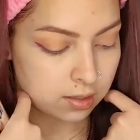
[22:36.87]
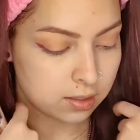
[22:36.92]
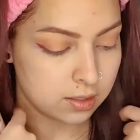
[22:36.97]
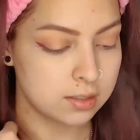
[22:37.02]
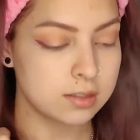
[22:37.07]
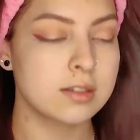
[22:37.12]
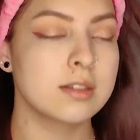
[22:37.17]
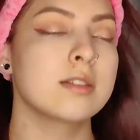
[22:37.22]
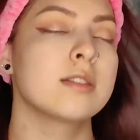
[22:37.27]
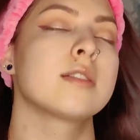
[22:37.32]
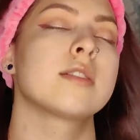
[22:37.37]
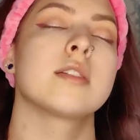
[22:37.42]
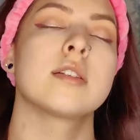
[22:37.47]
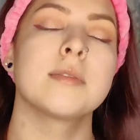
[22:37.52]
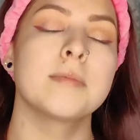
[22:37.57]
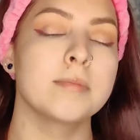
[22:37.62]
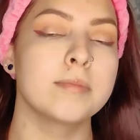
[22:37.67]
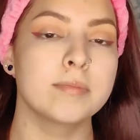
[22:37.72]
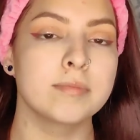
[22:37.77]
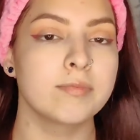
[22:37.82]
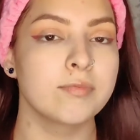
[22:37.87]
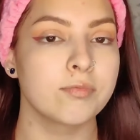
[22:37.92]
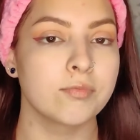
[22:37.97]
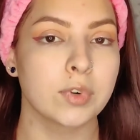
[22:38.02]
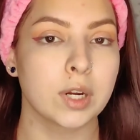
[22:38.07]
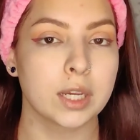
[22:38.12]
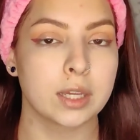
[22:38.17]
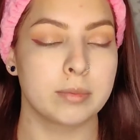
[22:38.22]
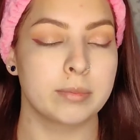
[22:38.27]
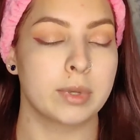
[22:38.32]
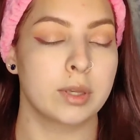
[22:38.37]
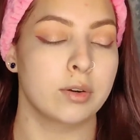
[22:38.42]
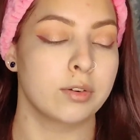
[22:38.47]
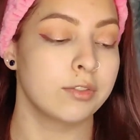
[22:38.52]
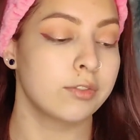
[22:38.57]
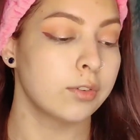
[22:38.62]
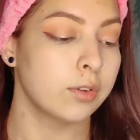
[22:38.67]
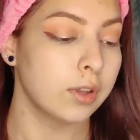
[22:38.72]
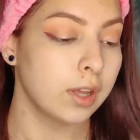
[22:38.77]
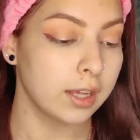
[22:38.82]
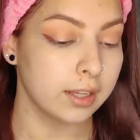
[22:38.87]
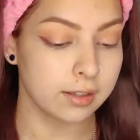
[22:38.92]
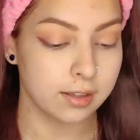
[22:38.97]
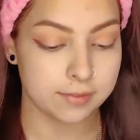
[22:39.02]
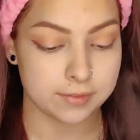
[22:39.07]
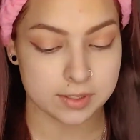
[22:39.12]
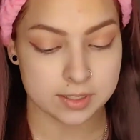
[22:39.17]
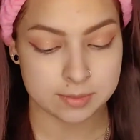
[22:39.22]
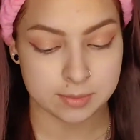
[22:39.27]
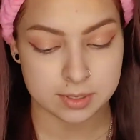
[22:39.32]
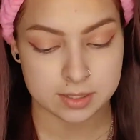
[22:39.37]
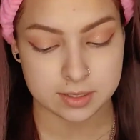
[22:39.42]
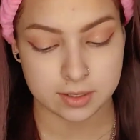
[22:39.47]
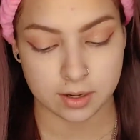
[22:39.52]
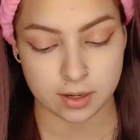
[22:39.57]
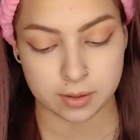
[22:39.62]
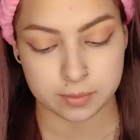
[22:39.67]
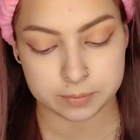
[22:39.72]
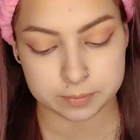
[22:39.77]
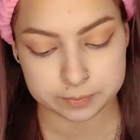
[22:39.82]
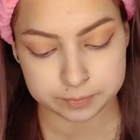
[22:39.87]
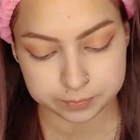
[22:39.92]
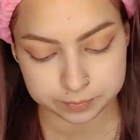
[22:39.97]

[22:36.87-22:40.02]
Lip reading: This is freaking beautiful. I love this mascara.